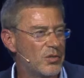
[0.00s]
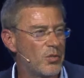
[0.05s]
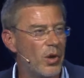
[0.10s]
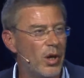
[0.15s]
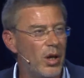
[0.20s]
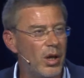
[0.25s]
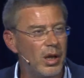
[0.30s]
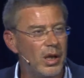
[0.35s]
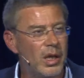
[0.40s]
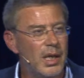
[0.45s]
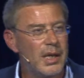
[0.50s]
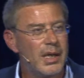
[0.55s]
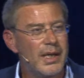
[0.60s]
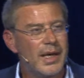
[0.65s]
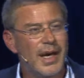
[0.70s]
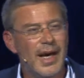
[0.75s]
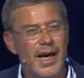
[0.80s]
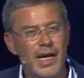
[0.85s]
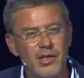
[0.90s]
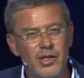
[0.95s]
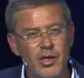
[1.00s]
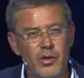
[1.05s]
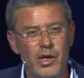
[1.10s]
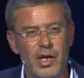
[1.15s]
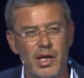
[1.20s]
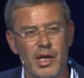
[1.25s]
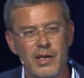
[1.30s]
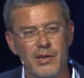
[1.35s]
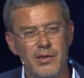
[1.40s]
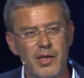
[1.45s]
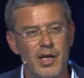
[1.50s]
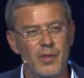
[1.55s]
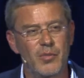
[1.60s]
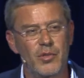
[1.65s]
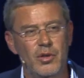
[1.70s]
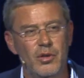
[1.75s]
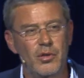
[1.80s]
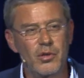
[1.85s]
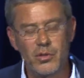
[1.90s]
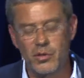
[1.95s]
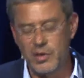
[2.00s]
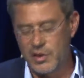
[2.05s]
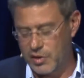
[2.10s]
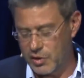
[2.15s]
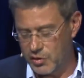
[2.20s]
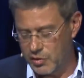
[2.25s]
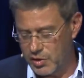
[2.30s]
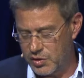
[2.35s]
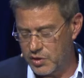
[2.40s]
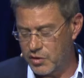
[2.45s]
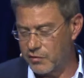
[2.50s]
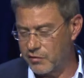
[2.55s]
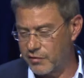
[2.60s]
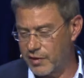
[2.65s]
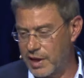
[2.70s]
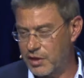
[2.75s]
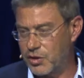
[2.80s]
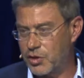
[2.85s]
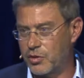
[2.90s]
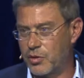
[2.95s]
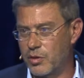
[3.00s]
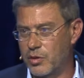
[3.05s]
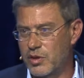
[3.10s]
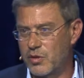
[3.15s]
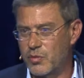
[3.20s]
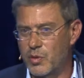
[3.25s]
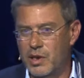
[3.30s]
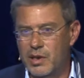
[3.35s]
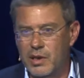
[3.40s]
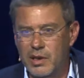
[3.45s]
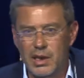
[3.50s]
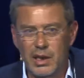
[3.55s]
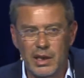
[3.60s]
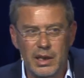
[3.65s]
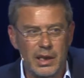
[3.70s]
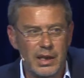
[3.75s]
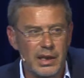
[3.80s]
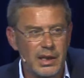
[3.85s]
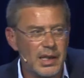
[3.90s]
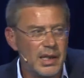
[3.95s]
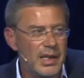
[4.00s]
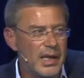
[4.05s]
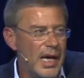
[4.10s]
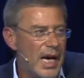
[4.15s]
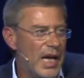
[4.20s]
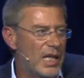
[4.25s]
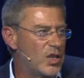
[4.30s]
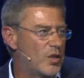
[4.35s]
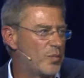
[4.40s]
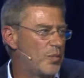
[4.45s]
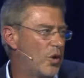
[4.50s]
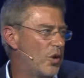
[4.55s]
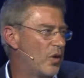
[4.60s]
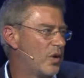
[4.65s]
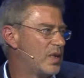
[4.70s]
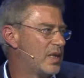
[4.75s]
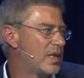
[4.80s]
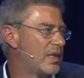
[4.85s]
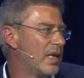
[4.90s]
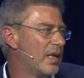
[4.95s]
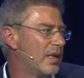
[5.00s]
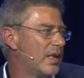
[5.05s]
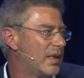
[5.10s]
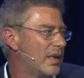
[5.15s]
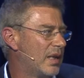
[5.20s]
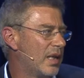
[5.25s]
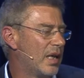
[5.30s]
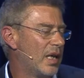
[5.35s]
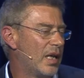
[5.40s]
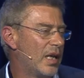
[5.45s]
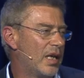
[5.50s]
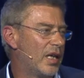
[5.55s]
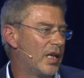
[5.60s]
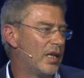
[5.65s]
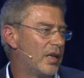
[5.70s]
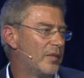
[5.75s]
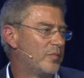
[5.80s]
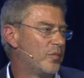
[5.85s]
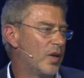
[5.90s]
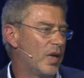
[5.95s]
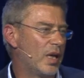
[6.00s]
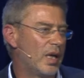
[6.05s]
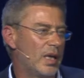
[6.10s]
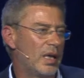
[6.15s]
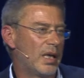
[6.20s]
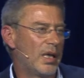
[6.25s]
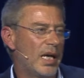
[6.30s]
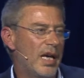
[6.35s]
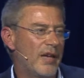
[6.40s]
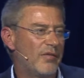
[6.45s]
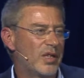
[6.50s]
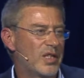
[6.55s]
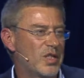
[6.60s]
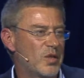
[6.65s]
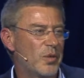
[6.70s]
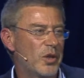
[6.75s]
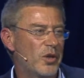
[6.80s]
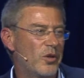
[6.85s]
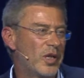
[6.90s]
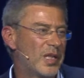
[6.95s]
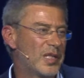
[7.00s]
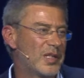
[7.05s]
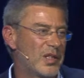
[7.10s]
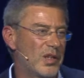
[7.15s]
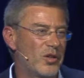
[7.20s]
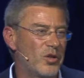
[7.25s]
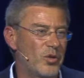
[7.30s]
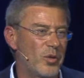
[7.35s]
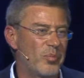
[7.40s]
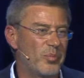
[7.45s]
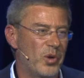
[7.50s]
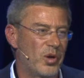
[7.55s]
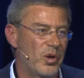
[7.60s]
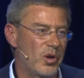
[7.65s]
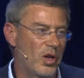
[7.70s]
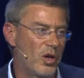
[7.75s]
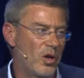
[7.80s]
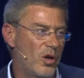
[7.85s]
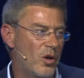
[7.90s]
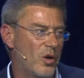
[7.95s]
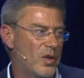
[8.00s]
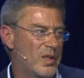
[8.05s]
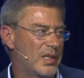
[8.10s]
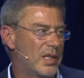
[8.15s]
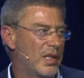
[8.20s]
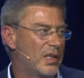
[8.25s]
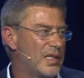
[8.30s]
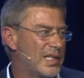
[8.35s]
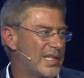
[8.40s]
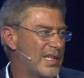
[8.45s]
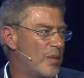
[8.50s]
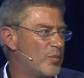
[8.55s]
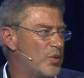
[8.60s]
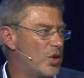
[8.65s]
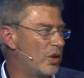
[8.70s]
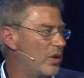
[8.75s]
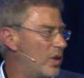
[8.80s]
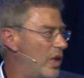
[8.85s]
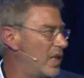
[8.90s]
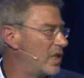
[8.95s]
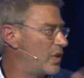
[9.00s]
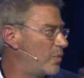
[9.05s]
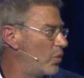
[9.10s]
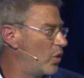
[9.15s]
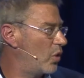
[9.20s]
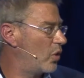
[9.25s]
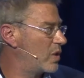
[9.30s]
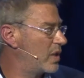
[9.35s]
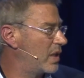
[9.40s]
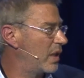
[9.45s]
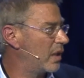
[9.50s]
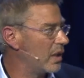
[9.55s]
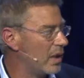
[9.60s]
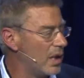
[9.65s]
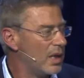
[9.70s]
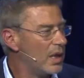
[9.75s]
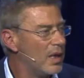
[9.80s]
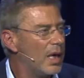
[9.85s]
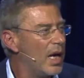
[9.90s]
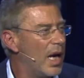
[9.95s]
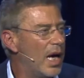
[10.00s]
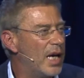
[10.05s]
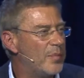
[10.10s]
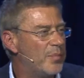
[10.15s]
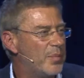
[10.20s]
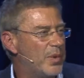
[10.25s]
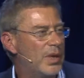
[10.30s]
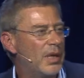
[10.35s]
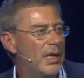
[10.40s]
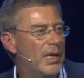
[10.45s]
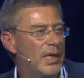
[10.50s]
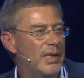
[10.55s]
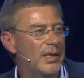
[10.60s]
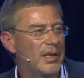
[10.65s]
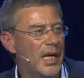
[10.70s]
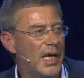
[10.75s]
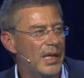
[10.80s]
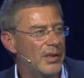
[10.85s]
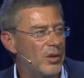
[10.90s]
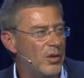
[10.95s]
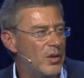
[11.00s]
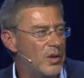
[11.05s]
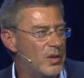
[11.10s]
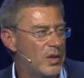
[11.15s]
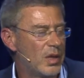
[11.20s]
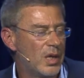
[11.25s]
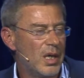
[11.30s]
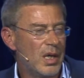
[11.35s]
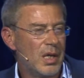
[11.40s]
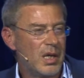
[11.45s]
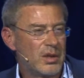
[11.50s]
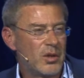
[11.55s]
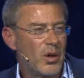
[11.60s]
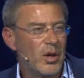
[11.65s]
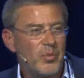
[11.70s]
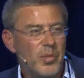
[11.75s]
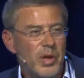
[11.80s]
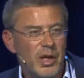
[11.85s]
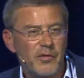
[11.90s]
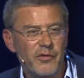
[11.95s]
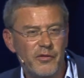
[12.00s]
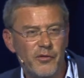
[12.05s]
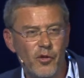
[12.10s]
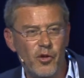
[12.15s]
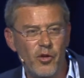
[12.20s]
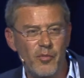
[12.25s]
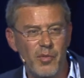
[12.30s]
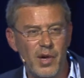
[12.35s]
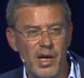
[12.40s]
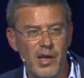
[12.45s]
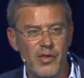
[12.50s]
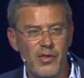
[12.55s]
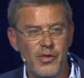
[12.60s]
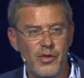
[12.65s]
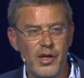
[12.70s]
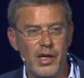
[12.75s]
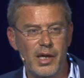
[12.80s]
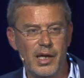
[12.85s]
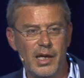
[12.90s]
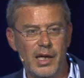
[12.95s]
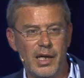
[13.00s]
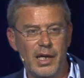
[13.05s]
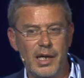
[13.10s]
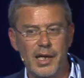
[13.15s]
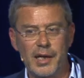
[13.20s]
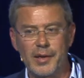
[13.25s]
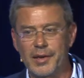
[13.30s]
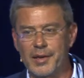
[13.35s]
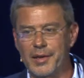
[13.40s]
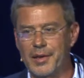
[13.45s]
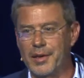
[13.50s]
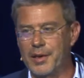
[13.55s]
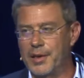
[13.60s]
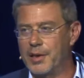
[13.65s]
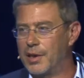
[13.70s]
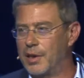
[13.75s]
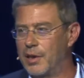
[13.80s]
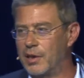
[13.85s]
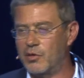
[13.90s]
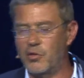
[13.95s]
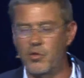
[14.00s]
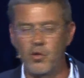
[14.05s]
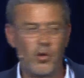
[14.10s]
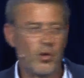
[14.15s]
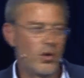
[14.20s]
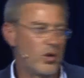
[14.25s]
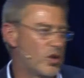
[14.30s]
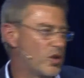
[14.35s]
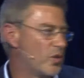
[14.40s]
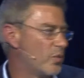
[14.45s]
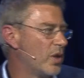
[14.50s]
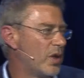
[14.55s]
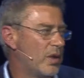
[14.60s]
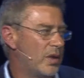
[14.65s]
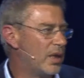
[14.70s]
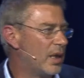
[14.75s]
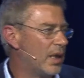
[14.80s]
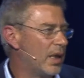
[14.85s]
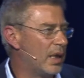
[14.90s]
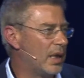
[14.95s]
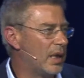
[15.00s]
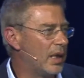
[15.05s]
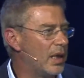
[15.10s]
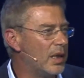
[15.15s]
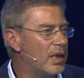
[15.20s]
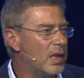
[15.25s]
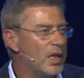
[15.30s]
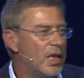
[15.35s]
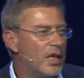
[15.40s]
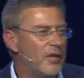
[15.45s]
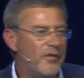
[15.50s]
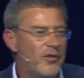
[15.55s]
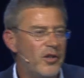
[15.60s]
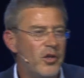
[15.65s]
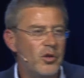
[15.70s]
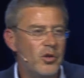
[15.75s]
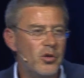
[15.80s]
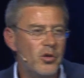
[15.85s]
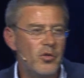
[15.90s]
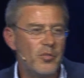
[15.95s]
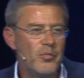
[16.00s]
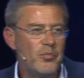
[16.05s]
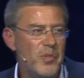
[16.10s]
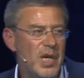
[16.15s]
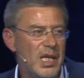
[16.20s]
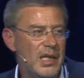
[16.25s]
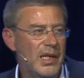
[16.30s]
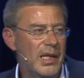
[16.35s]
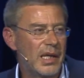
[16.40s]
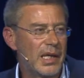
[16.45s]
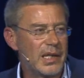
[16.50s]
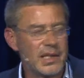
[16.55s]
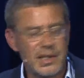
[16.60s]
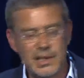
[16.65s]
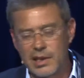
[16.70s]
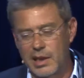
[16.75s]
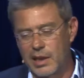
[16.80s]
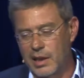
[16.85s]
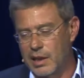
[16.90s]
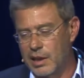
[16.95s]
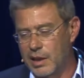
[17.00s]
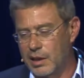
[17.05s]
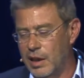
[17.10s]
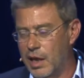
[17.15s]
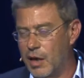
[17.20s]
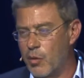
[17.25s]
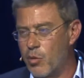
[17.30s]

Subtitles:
We'll educate them through a series of lectures with experts that have experience, entrepreneurs and subject experts in IP and others. It's going to be a four-month course with a few meetings a